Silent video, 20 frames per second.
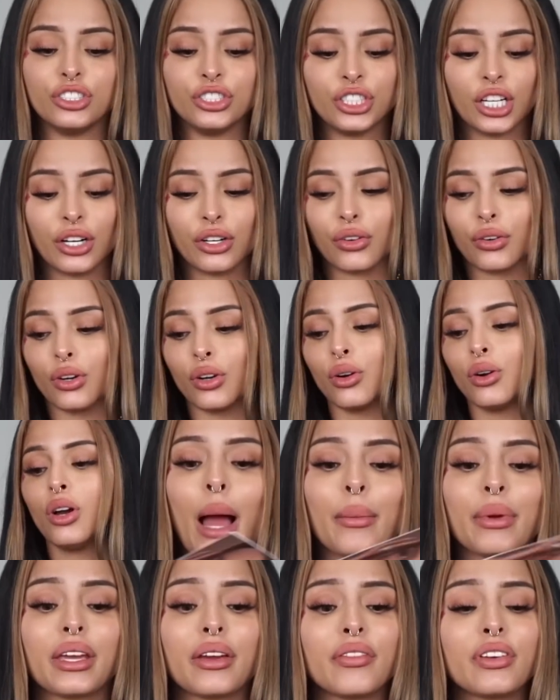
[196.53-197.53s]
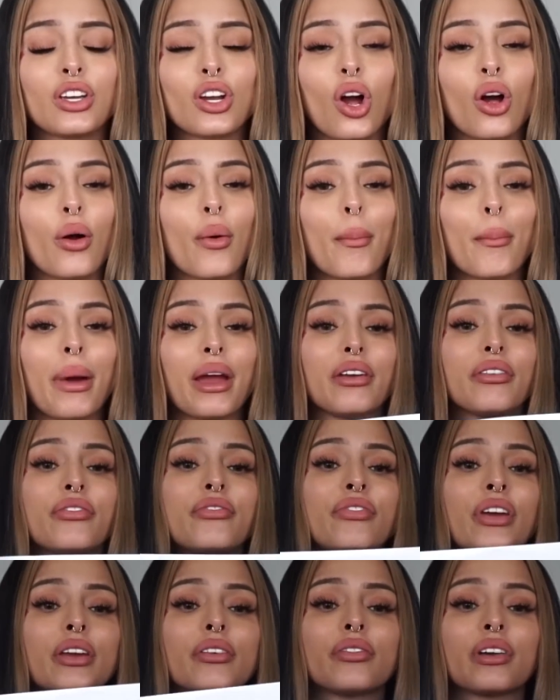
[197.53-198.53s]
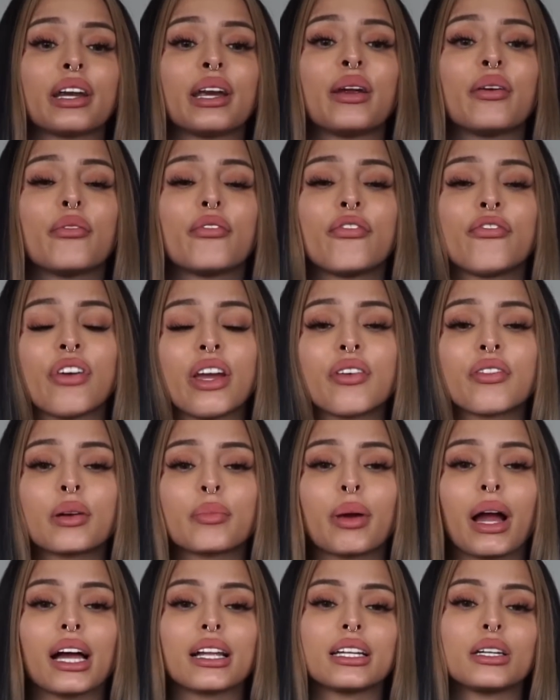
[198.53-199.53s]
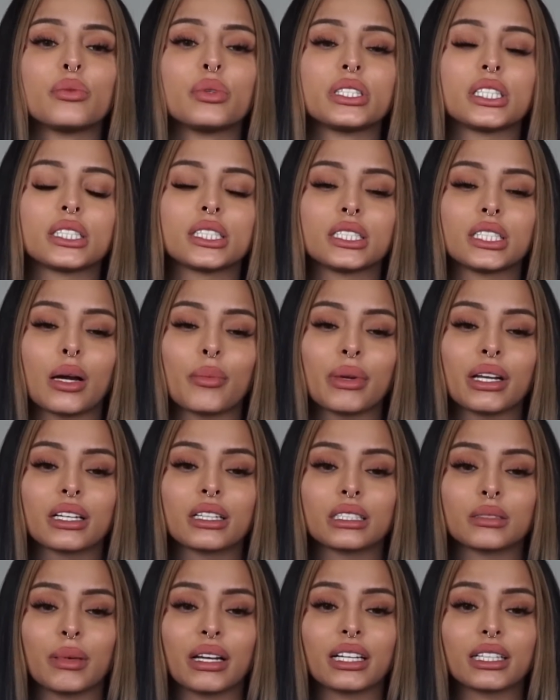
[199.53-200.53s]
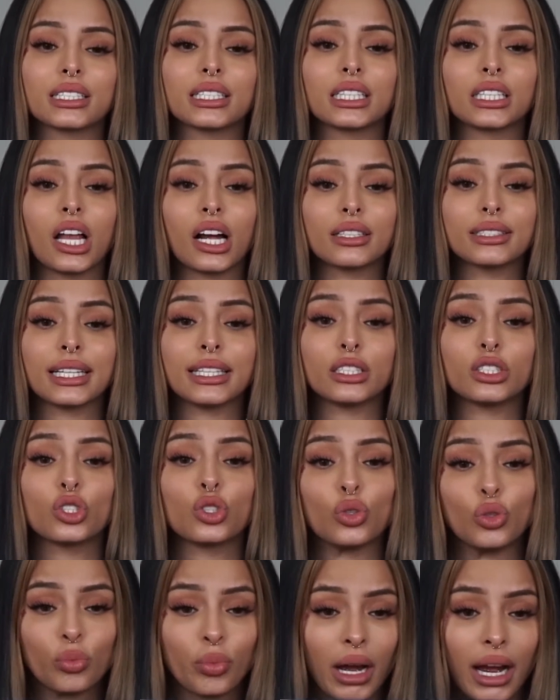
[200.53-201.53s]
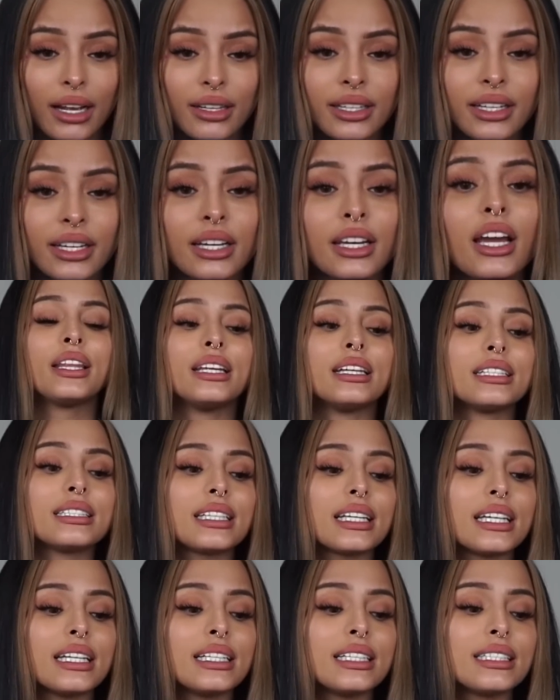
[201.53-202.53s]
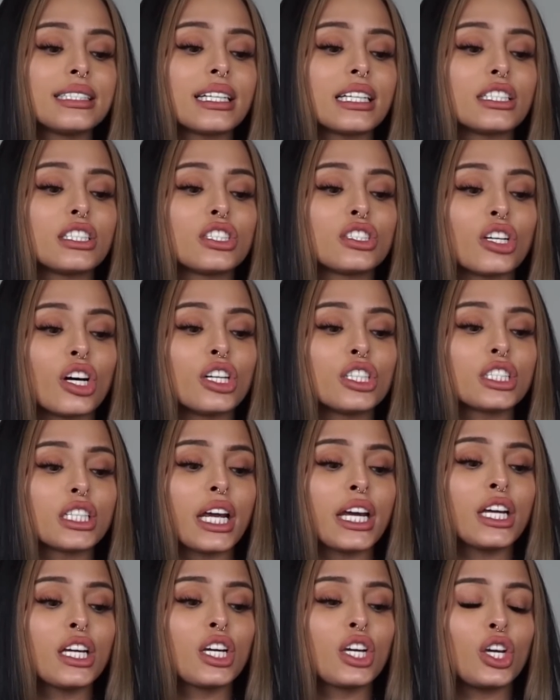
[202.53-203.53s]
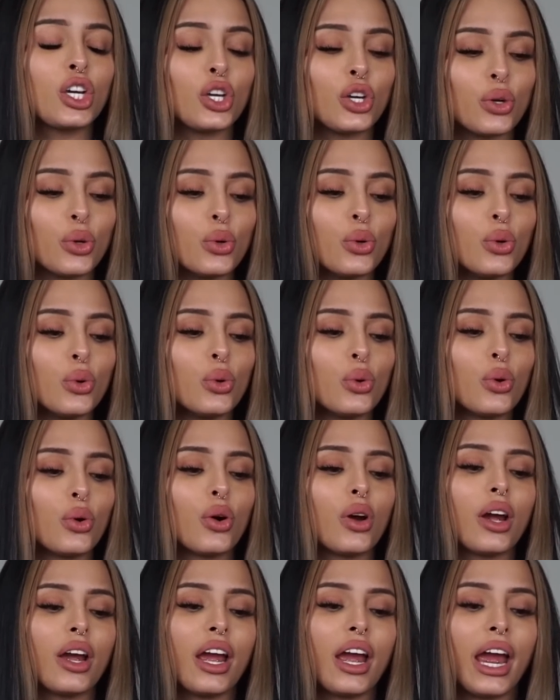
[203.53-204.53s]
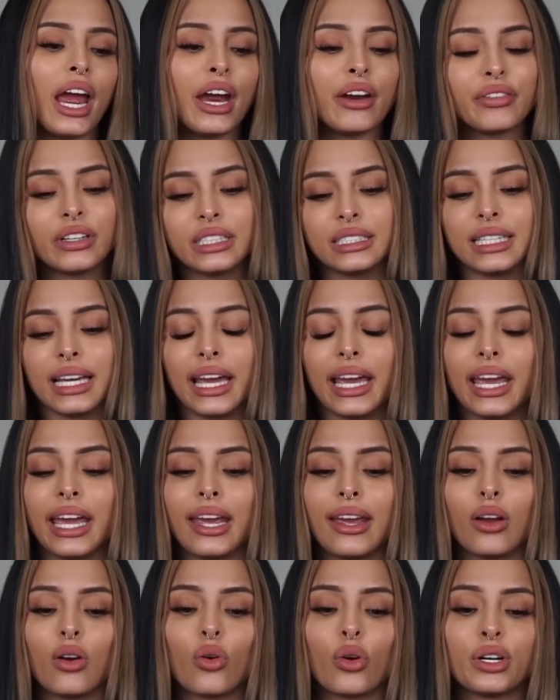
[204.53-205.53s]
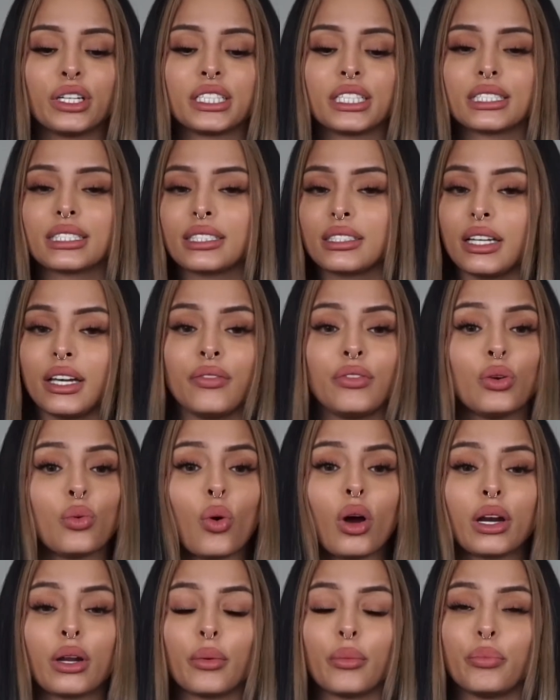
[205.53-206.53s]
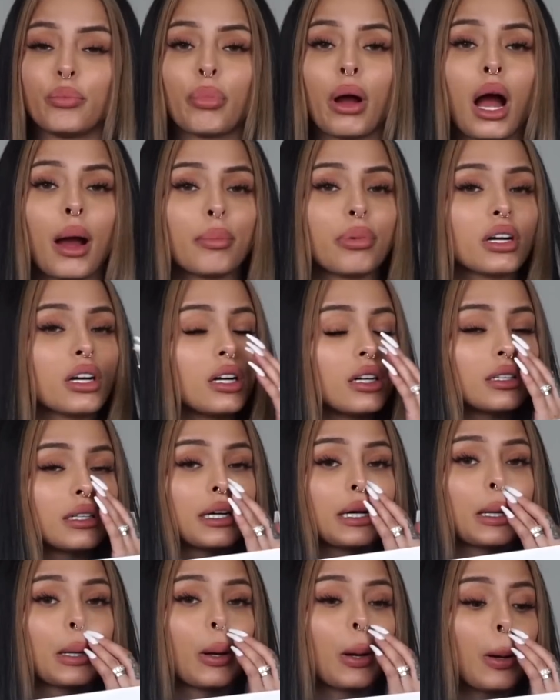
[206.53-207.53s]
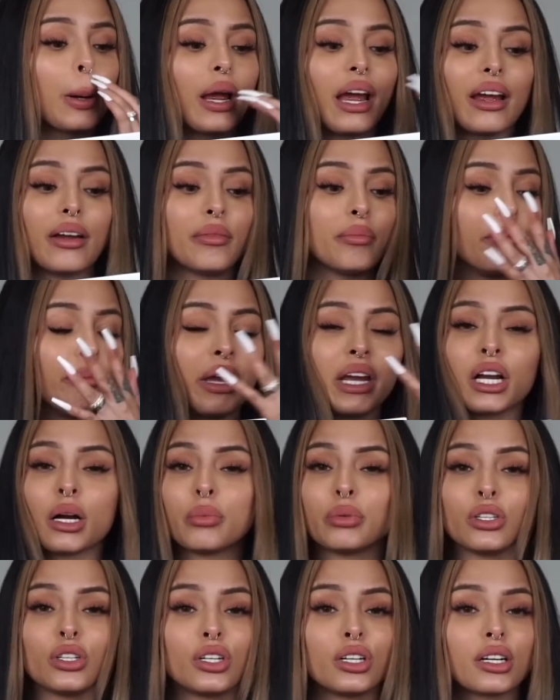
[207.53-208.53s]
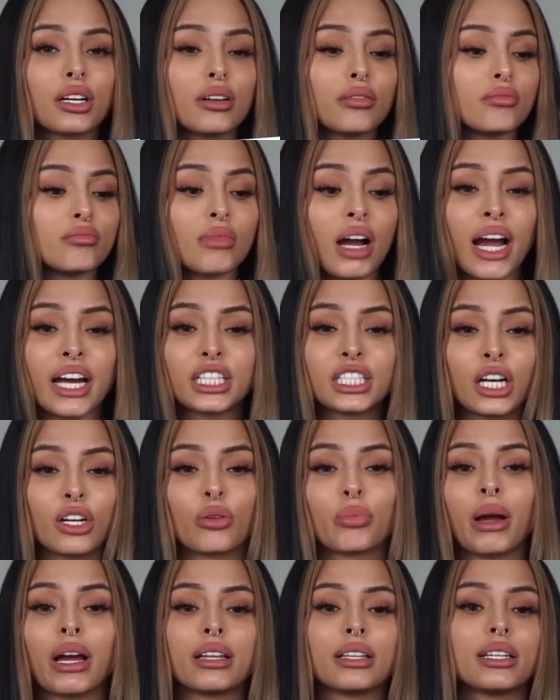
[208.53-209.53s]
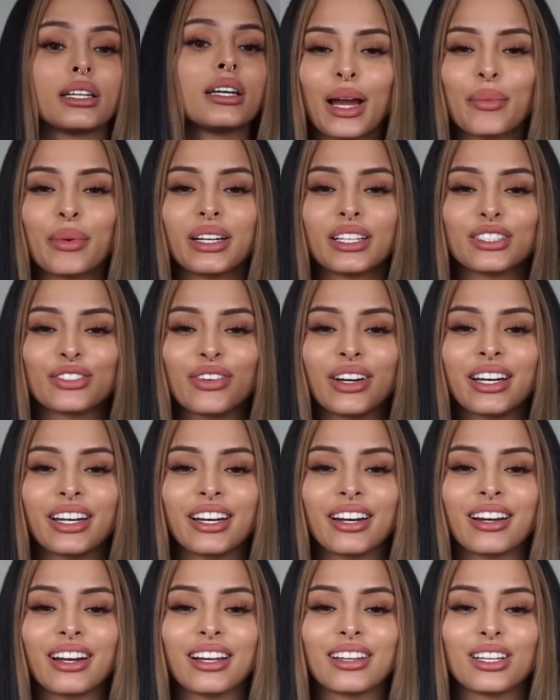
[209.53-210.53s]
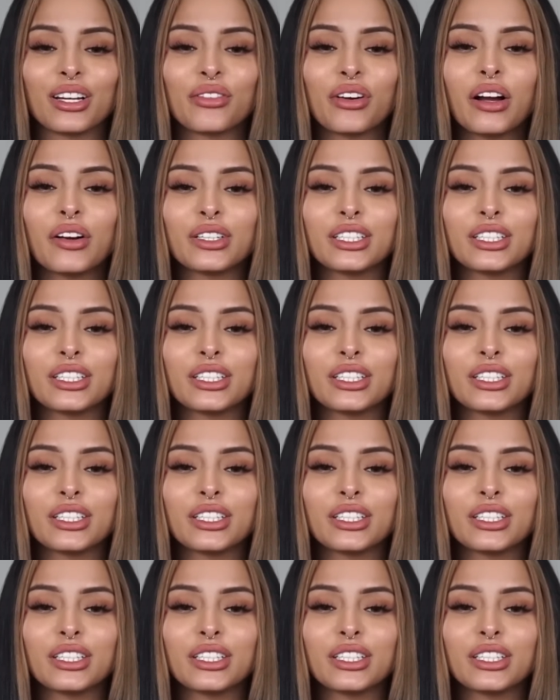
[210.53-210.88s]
general. I'm giving y'all my favorite palette, which is the Dominique Cosmetics Latte 2 palette. This is such a cute everyday, or just if you want to pop a color makeup look eyeshadow palette. I mean, it's right here and I love